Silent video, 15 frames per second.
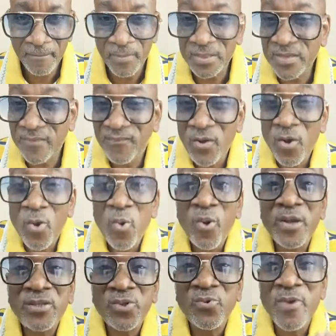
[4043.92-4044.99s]
But if you're
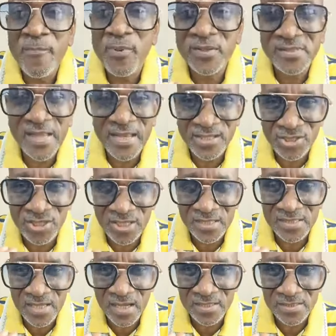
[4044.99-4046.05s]
going to represent
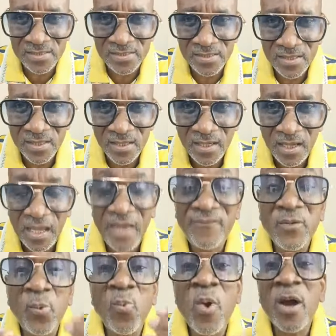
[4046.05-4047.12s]
Jesus, if
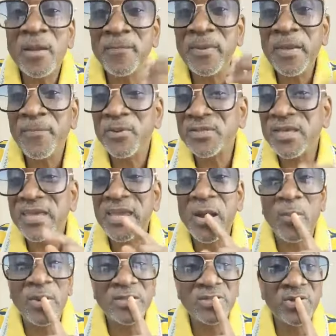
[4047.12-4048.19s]
you want people to
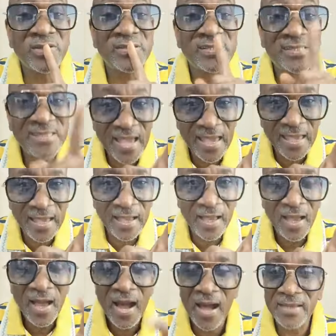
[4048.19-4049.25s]
hear what you're
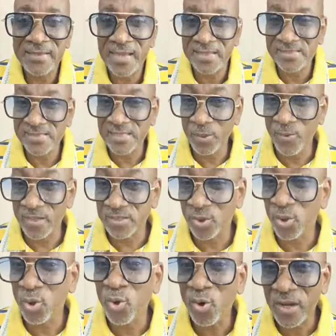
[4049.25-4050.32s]
saying and not see what you
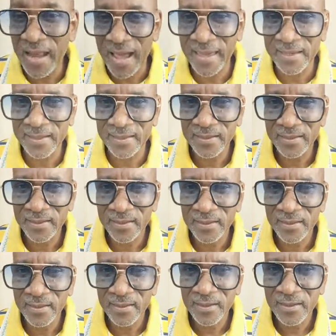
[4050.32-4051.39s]
look like,
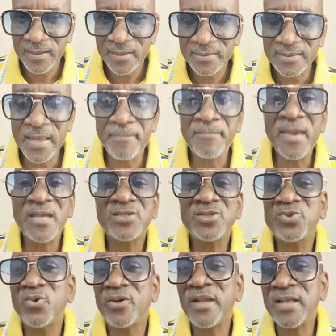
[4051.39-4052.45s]
then make
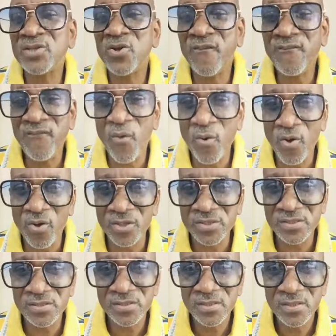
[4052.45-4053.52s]
sure that your
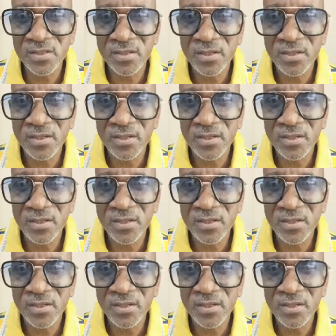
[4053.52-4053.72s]
focus